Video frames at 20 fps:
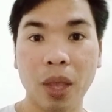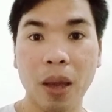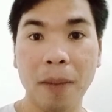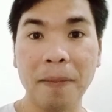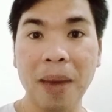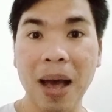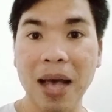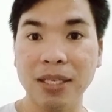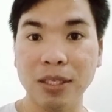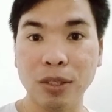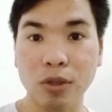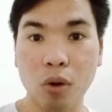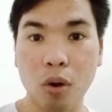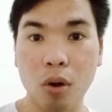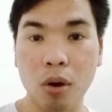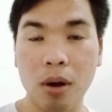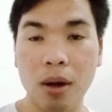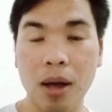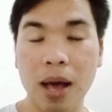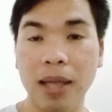
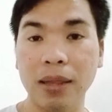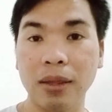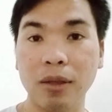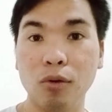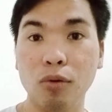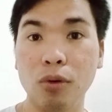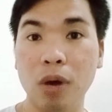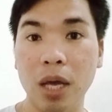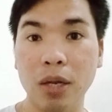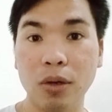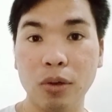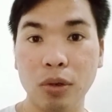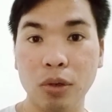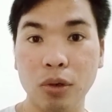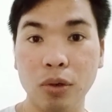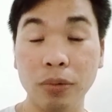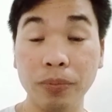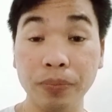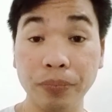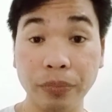pasok at kung ano
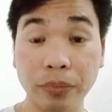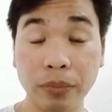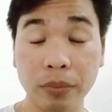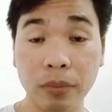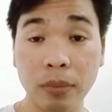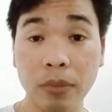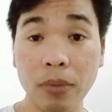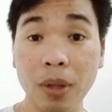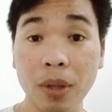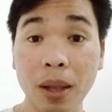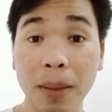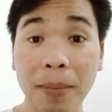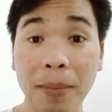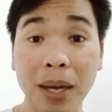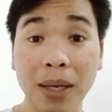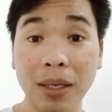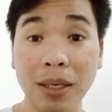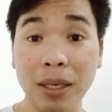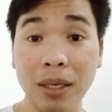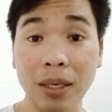yung
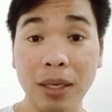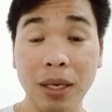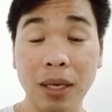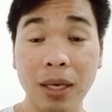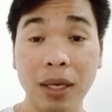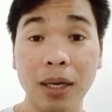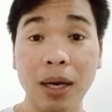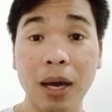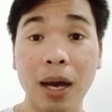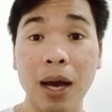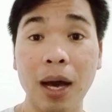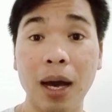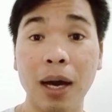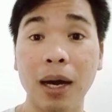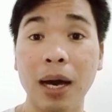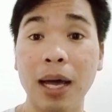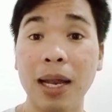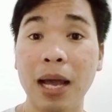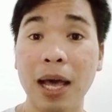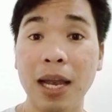magiging
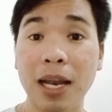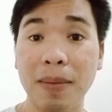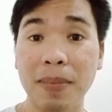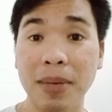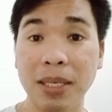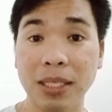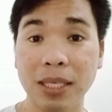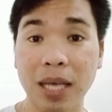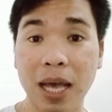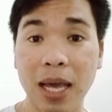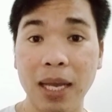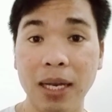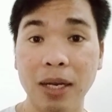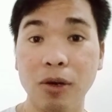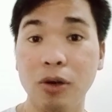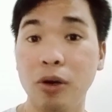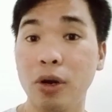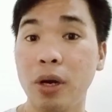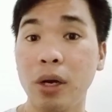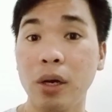kalalabasan
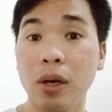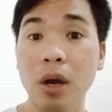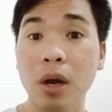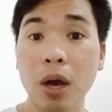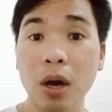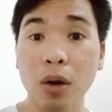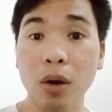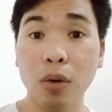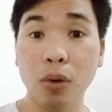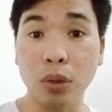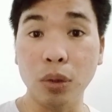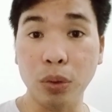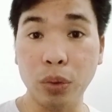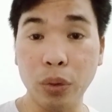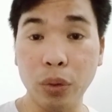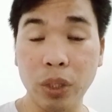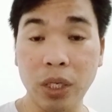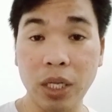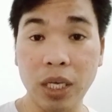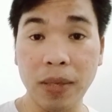or kung
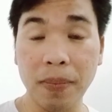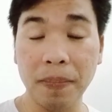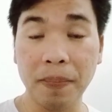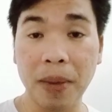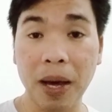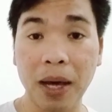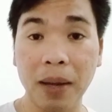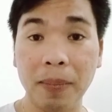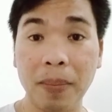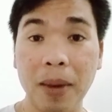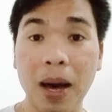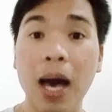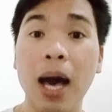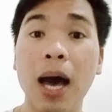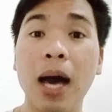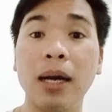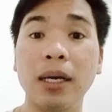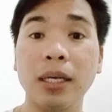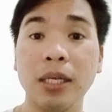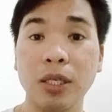good impact ba
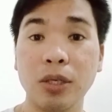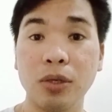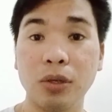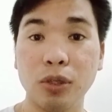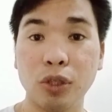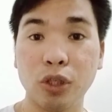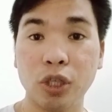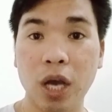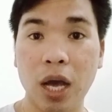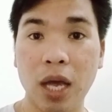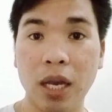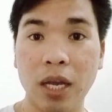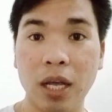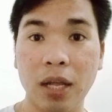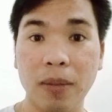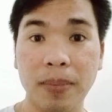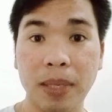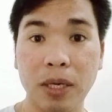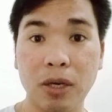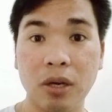ang inyong
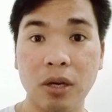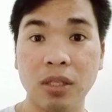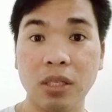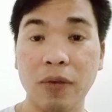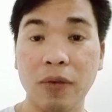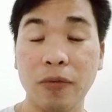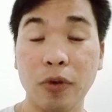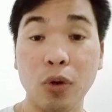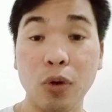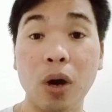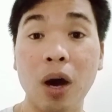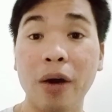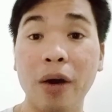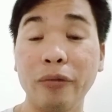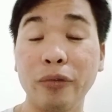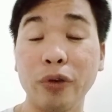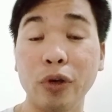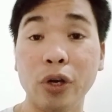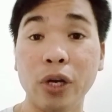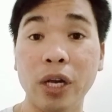channel. Because if you
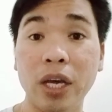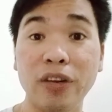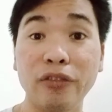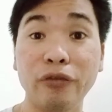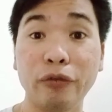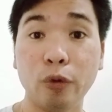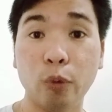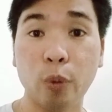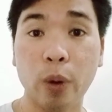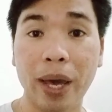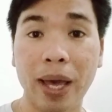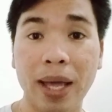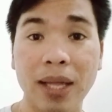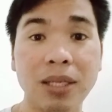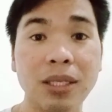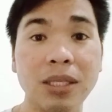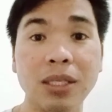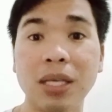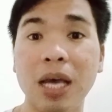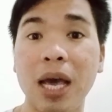have your
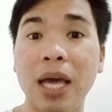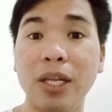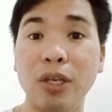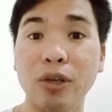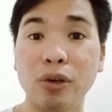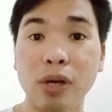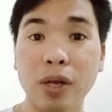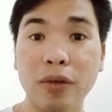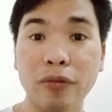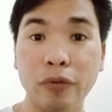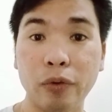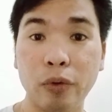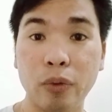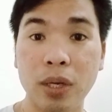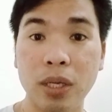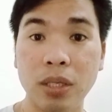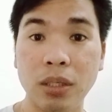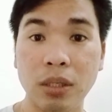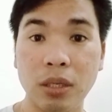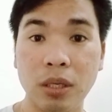influence and your
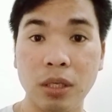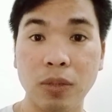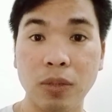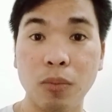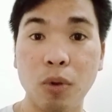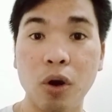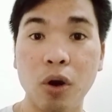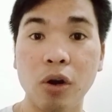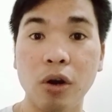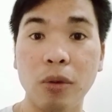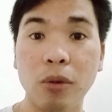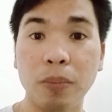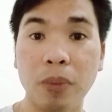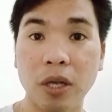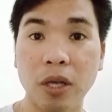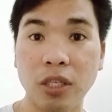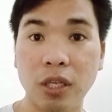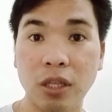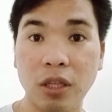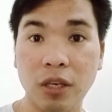influence is more on
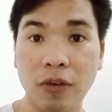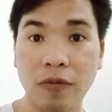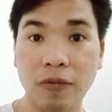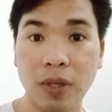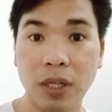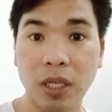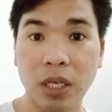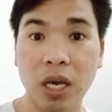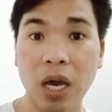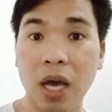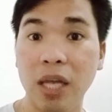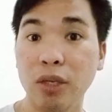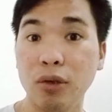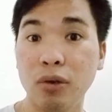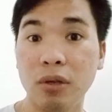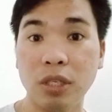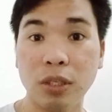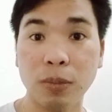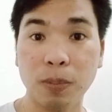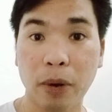positivity and
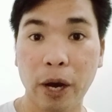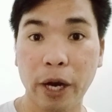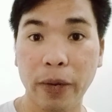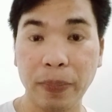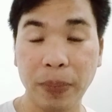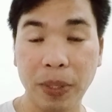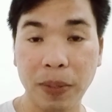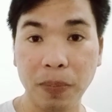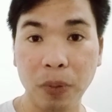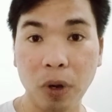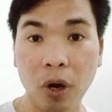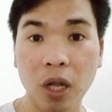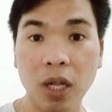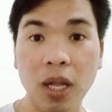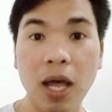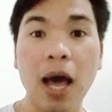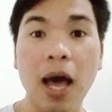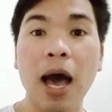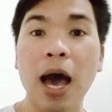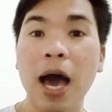you inspire
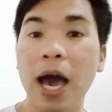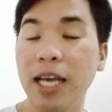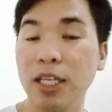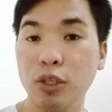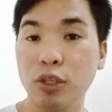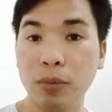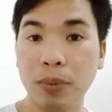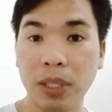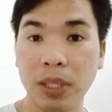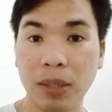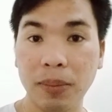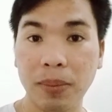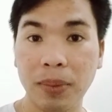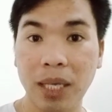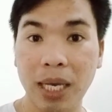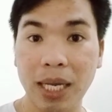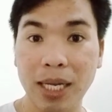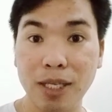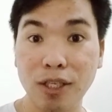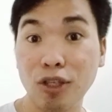people, I do believe,
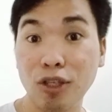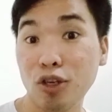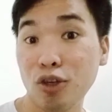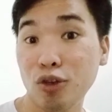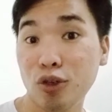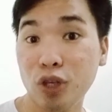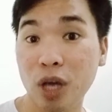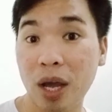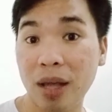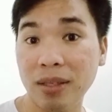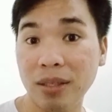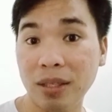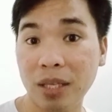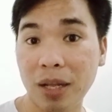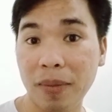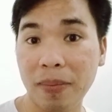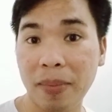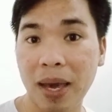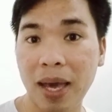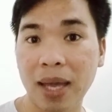ladies and
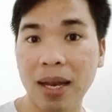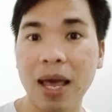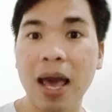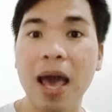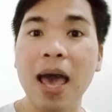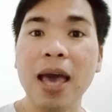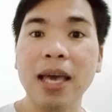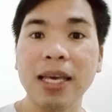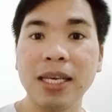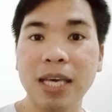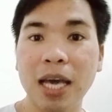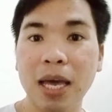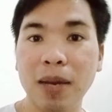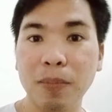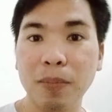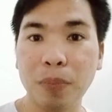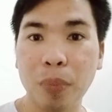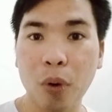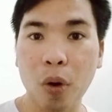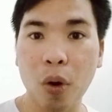gentlemen,
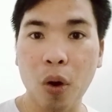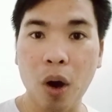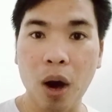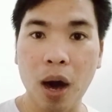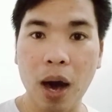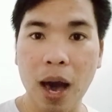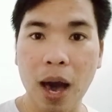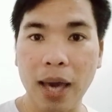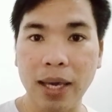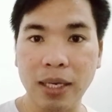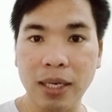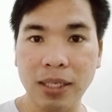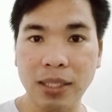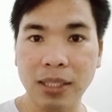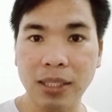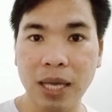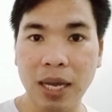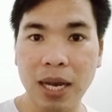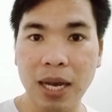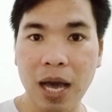yan po ay
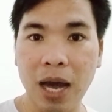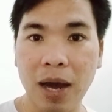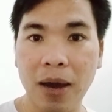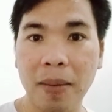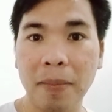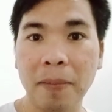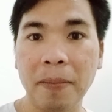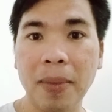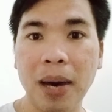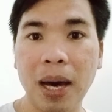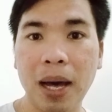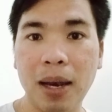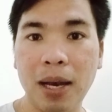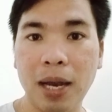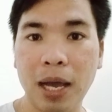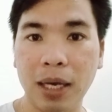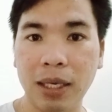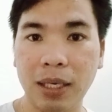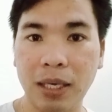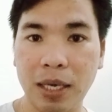isa ng
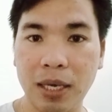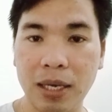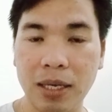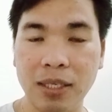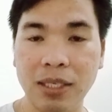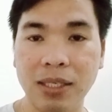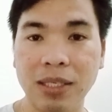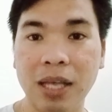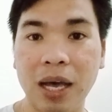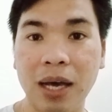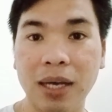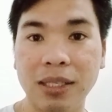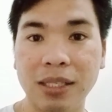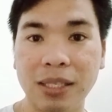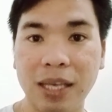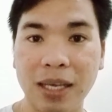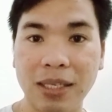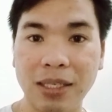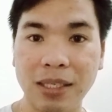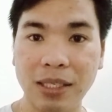malaking
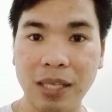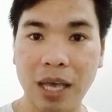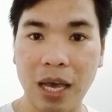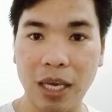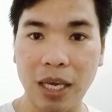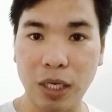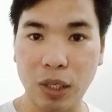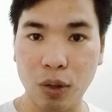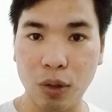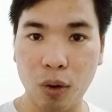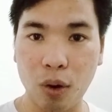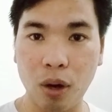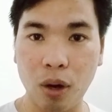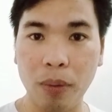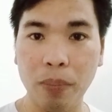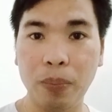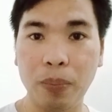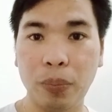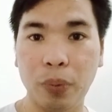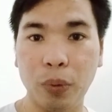success sa iyong
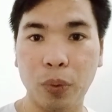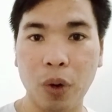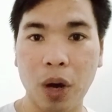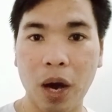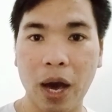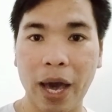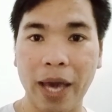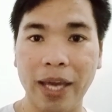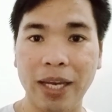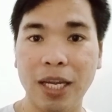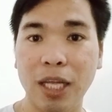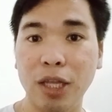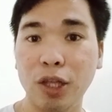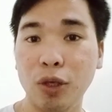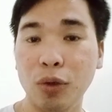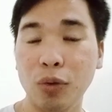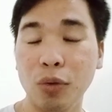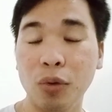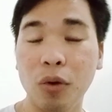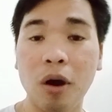buhay, that
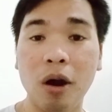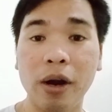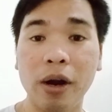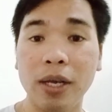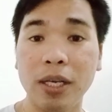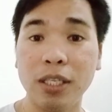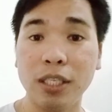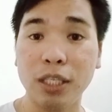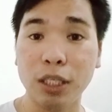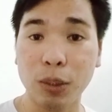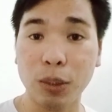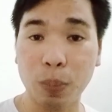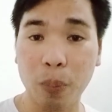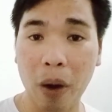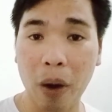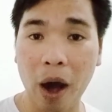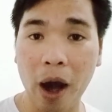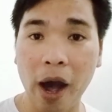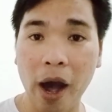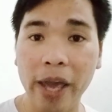you are
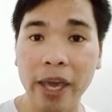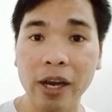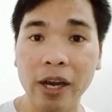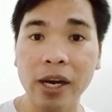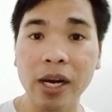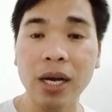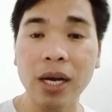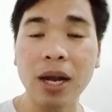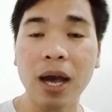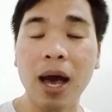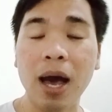inspired